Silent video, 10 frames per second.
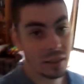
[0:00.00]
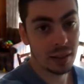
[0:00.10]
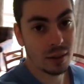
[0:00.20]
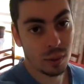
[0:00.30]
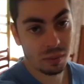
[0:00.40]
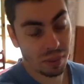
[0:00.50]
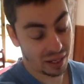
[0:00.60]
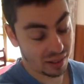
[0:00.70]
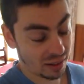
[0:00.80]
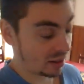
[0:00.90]
She's doing
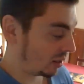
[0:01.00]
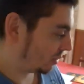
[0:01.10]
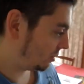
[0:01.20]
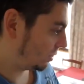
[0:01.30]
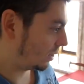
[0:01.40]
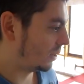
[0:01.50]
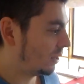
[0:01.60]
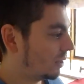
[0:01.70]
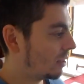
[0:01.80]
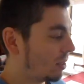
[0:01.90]
bank stuff,
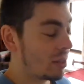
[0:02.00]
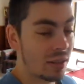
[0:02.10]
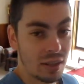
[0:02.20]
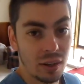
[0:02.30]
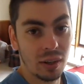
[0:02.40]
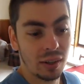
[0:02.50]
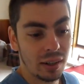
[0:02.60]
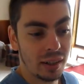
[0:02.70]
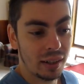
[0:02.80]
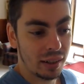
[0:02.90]
because her,
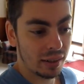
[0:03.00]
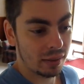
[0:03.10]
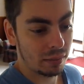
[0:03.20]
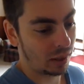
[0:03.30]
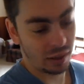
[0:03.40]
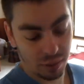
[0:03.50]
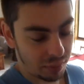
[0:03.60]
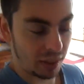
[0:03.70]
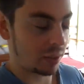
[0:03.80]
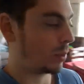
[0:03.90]
I don't know,
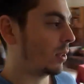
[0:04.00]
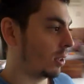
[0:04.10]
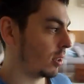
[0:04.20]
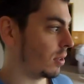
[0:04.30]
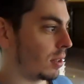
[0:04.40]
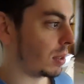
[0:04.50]
password's locked or